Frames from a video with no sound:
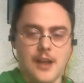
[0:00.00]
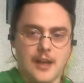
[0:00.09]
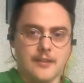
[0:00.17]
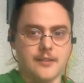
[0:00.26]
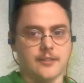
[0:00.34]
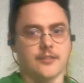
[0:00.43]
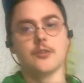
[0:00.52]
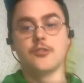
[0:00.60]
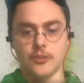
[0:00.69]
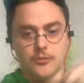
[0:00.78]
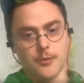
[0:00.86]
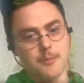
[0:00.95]
not
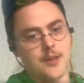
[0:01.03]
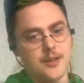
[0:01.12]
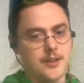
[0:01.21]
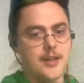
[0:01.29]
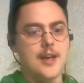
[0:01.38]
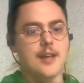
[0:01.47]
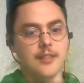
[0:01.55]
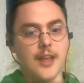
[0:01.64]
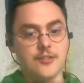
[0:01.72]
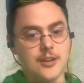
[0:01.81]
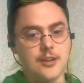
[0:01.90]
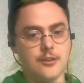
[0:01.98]
necessarily just from the
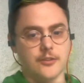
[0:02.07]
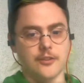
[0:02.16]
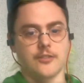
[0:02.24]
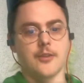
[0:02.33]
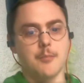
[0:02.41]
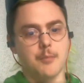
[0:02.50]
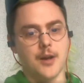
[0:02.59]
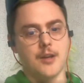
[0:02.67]
LangChain ecosystem,